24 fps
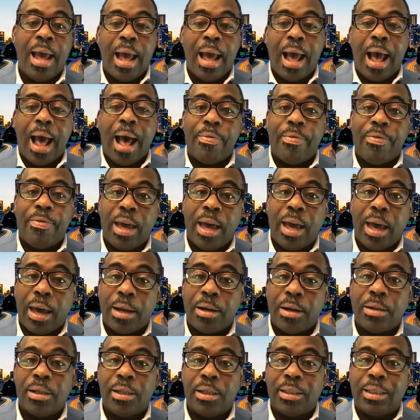and
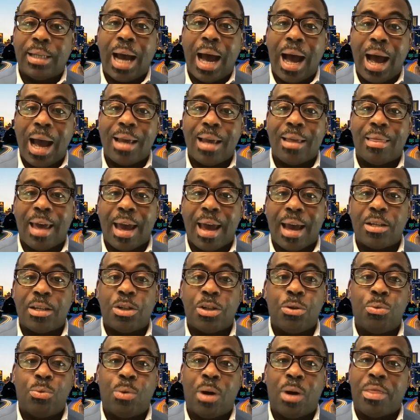then tying that to
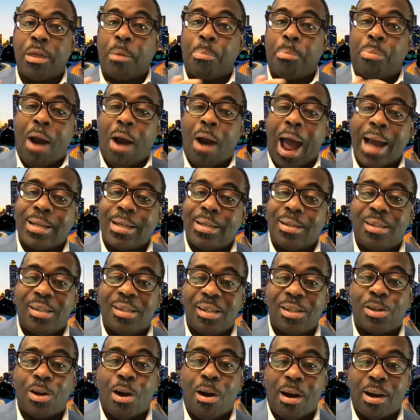what the
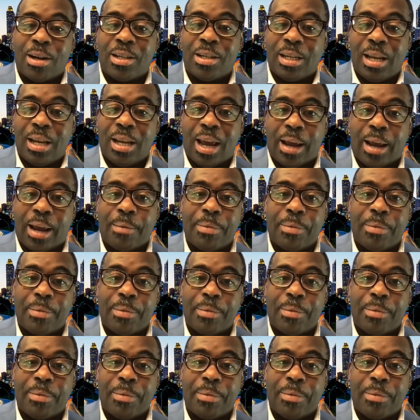practices are today.